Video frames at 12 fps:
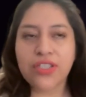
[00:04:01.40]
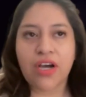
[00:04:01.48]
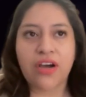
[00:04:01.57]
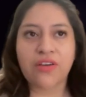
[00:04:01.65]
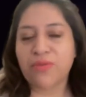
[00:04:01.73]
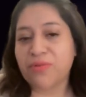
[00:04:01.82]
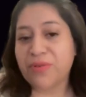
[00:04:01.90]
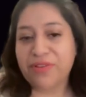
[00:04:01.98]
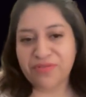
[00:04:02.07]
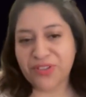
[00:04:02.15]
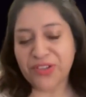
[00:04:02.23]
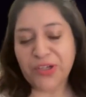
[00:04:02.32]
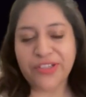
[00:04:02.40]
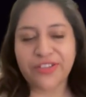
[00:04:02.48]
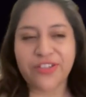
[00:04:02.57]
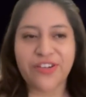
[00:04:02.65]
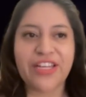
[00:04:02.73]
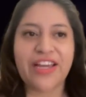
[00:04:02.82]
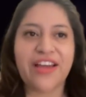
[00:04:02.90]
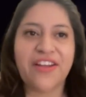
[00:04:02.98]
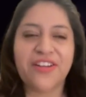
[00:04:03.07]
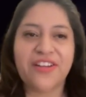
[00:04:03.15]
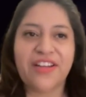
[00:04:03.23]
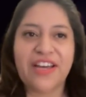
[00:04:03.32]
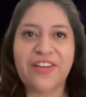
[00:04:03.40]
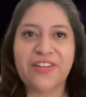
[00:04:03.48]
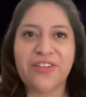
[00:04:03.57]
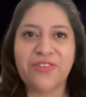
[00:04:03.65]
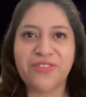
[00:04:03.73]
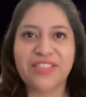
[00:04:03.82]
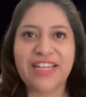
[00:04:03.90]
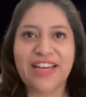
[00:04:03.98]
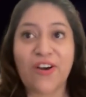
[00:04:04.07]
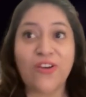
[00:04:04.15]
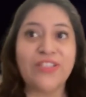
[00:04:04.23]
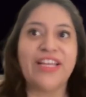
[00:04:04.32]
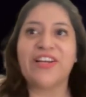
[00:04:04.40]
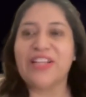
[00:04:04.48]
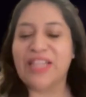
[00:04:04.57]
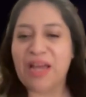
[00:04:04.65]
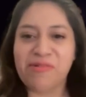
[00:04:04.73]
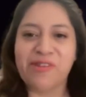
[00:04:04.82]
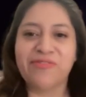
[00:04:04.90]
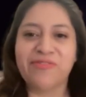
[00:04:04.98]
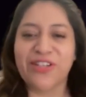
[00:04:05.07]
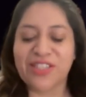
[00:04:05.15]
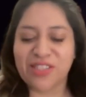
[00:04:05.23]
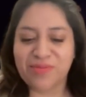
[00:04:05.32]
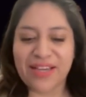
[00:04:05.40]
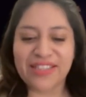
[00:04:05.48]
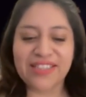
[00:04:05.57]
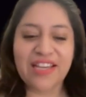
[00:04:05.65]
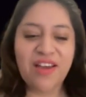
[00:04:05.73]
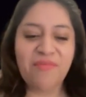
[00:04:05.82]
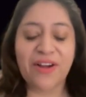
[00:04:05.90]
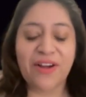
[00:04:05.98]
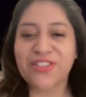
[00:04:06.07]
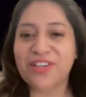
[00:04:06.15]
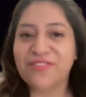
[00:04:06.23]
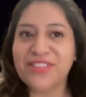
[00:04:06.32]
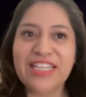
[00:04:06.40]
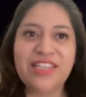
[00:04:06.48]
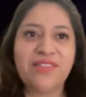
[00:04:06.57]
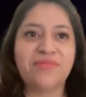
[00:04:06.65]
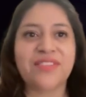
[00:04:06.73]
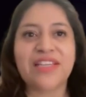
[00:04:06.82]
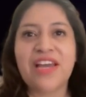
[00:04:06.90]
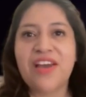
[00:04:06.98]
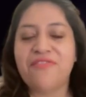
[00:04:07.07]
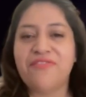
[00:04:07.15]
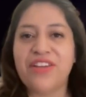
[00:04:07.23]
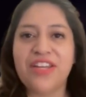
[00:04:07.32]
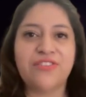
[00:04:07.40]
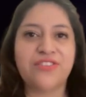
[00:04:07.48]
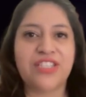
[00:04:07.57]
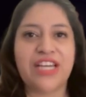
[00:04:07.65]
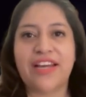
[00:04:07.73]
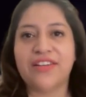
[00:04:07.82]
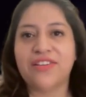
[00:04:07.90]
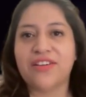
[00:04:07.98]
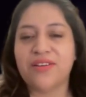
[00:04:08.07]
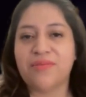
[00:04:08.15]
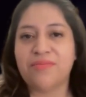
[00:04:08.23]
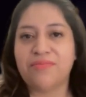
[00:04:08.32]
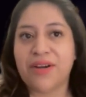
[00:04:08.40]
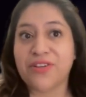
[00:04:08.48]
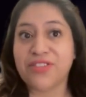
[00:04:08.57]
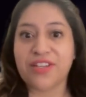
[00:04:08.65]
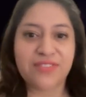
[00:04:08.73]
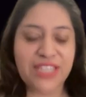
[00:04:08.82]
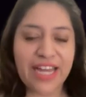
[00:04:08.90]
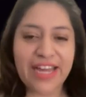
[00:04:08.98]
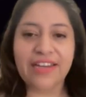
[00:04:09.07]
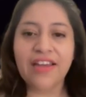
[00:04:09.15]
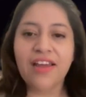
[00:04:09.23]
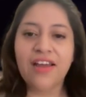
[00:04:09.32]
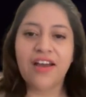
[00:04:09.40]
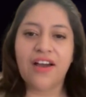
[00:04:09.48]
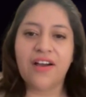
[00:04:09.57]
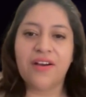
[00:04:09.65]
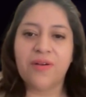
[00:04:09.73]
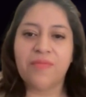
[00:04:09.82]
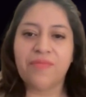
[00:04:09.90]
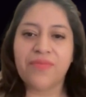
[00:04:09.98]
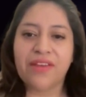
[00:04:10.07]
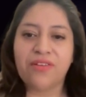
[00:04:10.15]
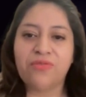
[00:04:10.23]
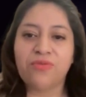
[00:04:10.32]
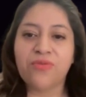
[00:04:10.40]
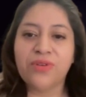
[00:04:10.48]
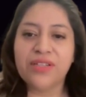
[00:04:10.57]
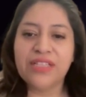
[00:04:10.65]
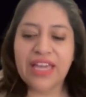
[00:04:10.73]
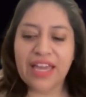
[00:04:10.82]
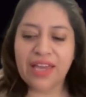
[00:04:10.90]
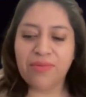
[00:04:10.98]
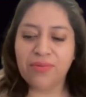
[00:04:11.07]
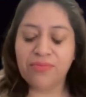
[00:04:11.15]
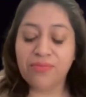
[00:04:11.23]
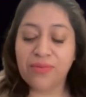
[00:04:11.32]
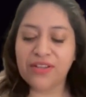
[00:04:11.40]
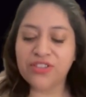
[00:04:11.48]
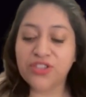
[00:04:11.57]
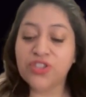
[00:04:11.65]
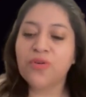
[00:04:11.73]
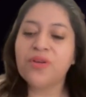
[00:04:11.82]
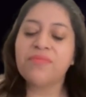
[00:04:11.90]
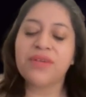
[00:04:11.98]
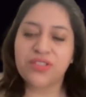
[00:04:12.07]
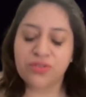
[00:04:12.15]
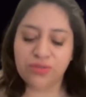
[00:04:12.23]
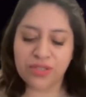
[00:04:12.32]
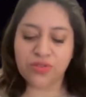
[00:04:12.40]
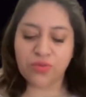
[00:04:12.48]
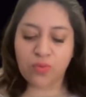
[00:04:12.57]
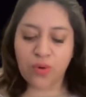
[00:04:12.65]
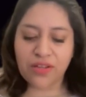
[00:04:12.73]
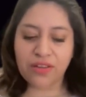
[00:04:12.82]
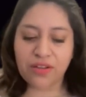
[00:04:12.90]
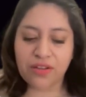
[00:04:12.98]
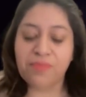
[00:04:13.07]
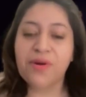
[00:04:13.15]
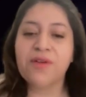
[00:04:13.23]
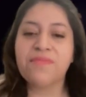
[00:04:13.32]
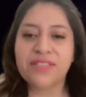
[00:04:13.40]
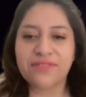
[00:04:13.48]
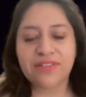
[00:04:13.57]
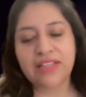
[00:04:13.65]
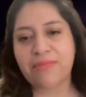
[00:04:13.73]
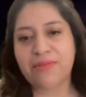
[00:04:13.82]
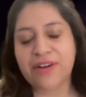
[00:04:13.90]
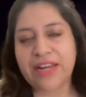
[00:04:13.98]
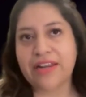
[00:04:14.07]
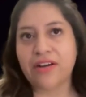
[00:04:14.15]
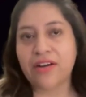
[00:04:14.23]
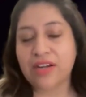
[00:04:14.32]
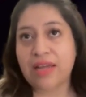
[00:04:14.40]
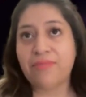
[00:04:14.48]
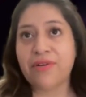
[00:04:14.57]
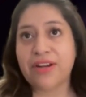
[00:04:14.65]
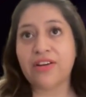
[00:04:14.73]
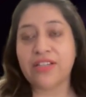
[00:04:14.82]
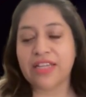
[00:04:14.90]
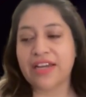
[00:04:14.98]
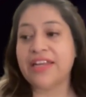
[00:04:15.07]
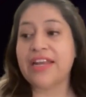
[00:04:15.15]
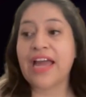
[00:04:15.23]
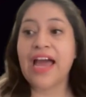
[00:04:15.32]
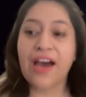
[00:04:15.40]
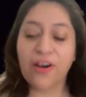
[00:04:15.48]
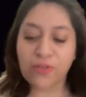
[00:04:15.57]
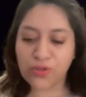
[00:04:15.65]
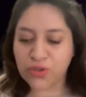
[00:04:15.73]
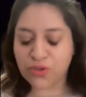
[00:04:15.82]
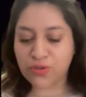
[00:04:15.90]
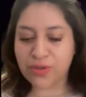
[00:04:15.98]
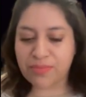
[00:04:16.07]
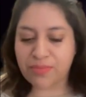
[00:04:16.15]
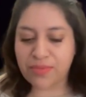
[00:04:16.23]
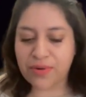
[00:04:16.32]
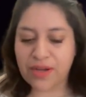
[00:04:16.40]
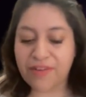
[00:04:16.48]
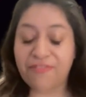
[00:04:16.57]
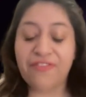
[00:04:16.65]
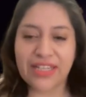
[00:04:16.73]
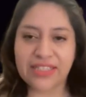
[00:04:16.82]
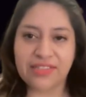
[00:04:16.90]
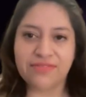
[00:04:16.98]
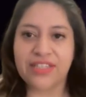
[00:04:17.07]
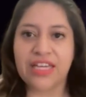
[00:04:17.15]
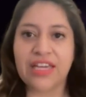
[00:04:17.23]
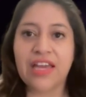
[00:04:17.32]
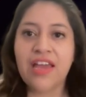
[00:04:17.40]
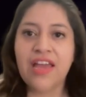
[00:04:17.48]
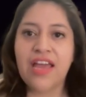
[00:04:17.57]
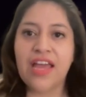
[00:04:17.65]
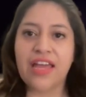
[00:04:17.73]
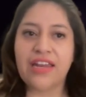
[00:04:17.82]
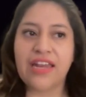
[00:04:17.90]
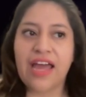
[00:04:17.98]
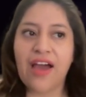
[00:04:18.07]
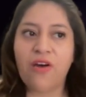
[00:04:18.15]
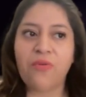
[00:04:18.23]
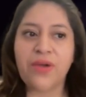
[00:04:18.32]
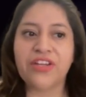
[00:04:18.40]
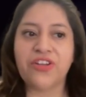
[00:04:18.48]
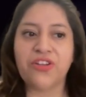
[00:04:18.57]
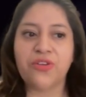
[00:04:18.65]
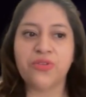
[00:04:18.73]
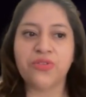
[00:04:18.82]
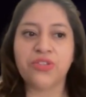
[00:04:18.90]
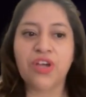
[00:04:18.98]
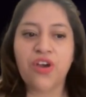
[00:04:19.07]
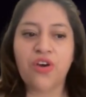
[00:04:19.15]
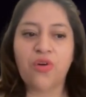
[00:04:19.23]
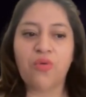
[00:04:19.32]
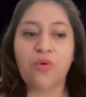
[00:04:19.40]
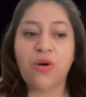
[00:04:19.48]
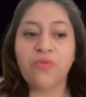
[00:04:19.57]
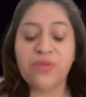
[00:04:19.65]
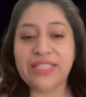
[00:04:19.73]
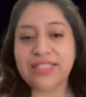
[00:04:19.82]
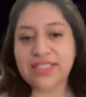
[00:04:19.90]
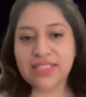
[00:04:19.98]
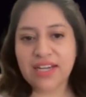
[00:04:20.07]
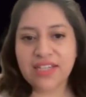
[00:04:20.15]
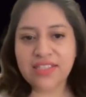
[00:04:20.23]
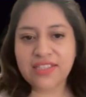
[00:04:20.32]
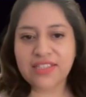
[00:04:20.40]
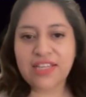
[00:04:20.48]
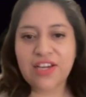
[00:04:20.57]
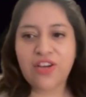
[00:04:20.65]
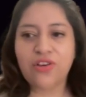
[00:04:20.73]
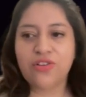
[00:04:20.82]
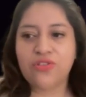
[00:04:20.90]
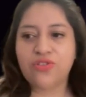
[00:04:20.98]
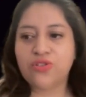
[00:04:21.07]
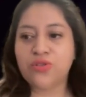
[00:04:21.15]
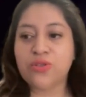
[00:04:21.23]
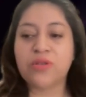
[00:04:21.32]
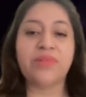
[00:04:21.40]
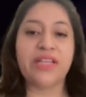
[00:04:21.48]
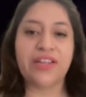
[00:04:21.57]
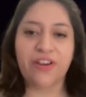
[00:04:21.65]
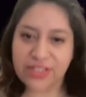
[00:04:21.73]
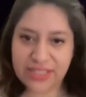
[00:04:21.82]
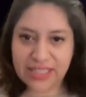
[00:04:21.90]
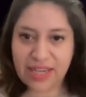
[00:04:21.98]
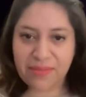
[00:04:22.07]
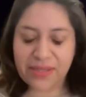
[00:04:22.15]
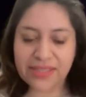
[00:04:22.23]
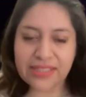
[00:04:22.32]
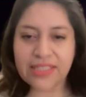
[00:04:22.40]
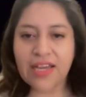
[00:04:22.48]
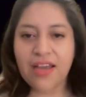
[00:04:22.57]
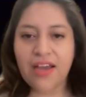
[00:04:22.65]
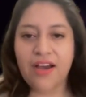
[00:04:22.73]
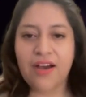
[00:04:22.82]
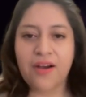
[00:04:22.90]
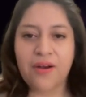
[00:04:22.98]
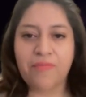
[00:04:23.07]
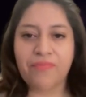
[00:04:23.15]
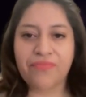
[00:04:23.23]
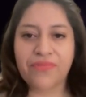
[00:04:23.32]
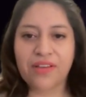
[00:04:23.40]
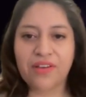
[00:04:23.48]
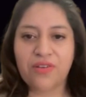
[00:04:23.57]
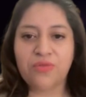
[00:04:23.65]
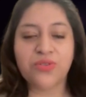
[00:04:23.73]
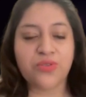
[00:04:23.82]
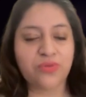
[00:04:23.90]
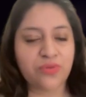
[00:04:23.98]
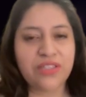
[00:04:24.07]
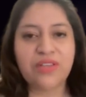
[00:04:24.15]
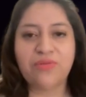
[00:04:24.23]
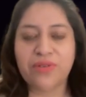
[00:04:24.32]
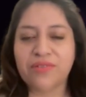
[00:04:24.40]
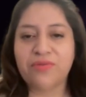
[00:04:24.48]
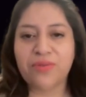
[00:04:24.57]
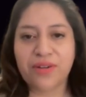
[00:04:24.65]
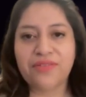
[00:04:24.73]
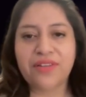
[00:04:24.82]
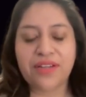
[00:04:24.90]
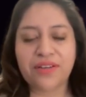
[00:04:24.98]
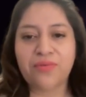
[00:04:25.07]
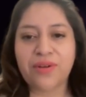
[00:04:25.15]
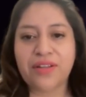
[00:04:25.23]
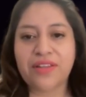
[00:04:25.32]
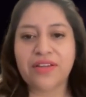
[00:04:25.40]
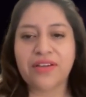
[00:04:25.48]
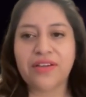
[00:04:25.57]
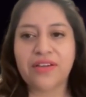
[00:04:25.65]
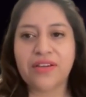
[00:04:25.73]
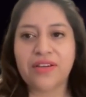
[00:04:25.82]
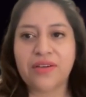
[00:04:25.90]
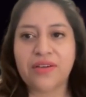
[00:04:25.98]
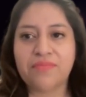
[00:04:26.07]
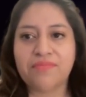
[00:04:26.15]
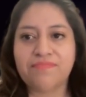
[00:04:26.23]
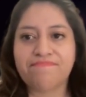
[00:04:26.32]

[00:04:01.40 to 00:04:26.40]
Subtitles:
doc when we started learning how to use that online collaborative learning space, Microsoft Teams, video chat, Microsoft Chat. Really able showing my students, one, the purpose of collaborating online, how to do it effectively, and how we can use what we discussed to complete our assignments, um, was really one of the